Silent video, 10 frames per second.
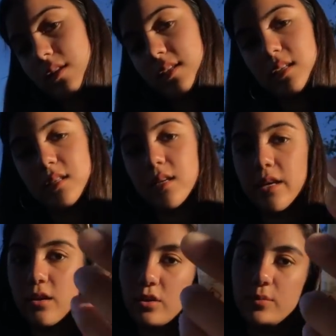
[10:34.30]
This is the
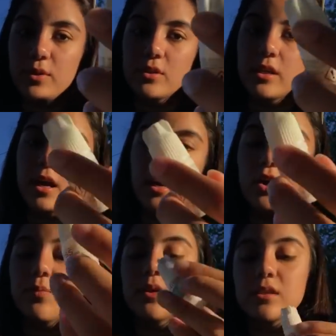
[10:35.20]
nail glue I'm using. I
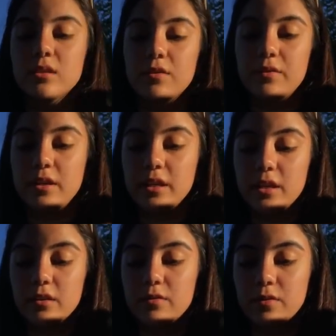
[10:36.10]
hope there's enough in
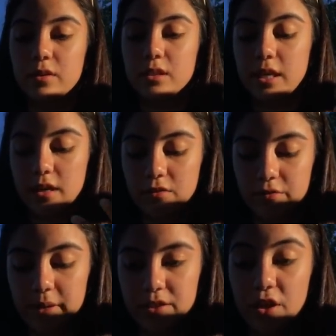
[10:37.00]
here for 10
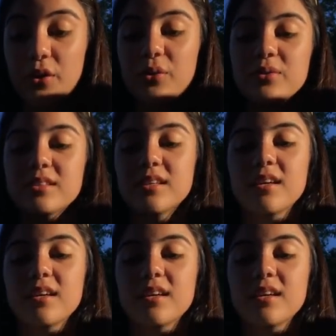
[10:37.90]
of my toes.